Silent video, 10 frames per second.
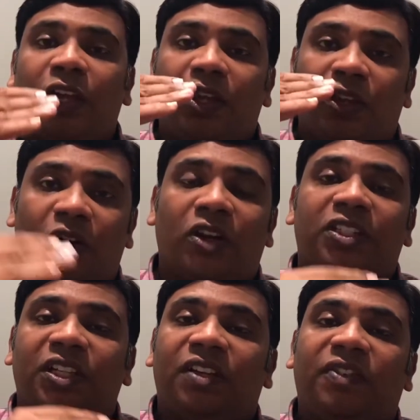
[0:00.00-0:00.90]
Your
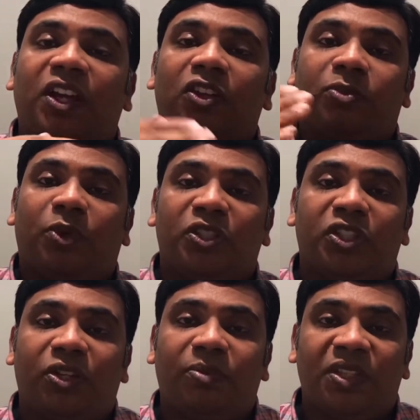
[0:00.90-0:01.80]
certificate of
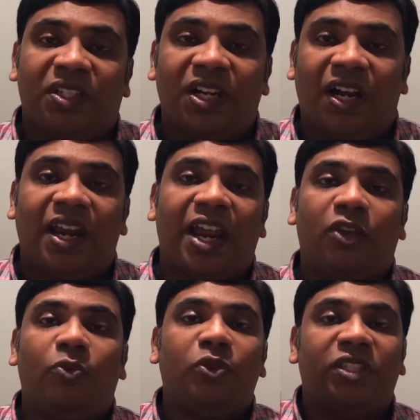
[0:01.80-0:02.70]
sponsorship is done,
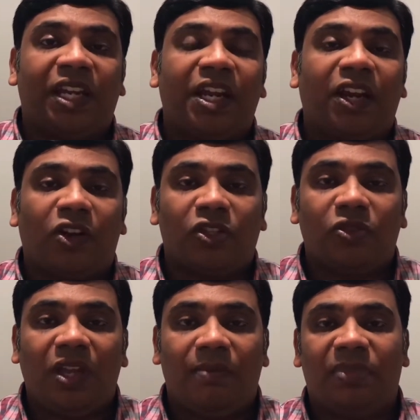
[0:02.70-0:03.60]
and you would send it across
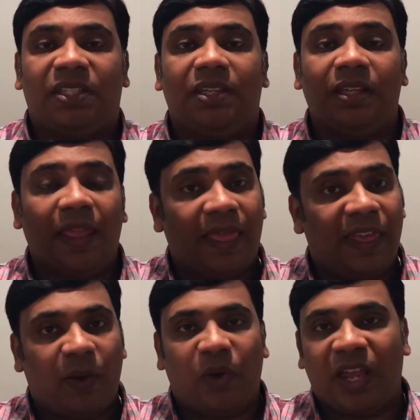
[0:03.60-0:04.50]
to the embassy.
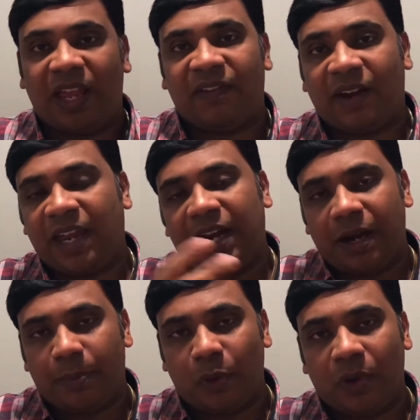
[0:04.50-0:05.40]
They would get
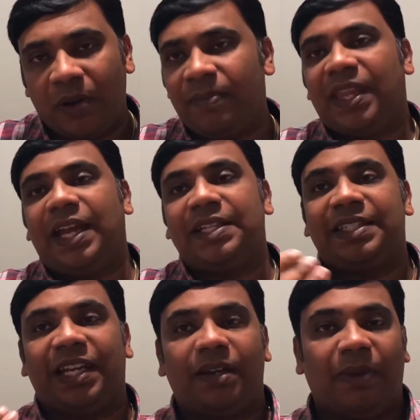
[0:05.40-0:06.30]
it approved and
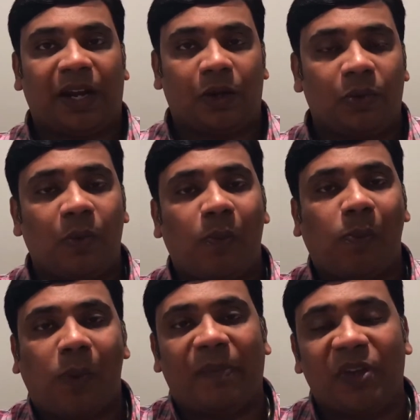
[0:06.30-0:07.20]
send it back to
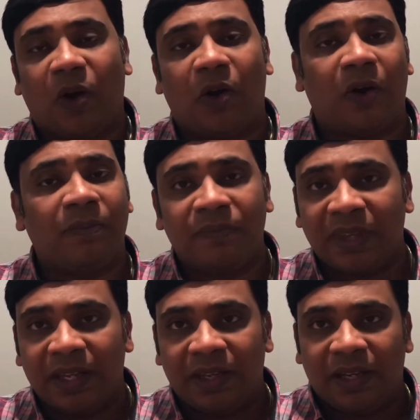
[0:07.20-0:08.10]
your
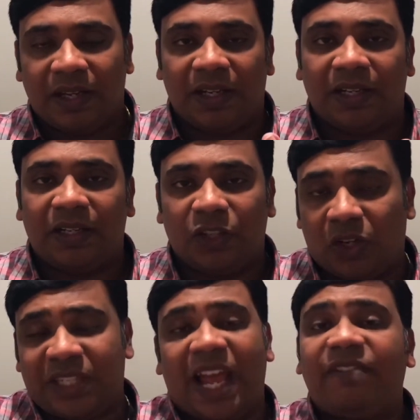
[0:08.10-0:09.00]

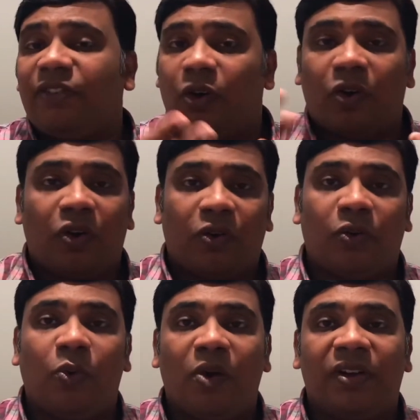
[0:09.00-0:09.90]
yourself
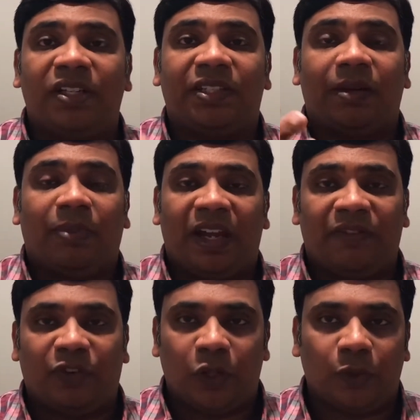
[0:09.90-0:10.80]
or whoever is
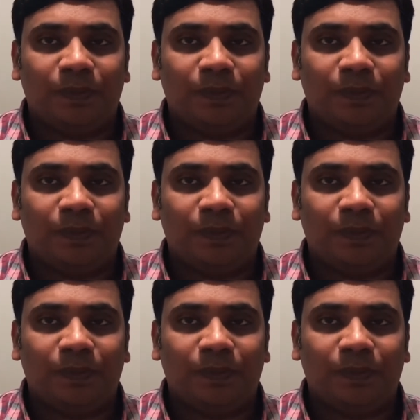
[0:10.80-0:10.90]
applying for you.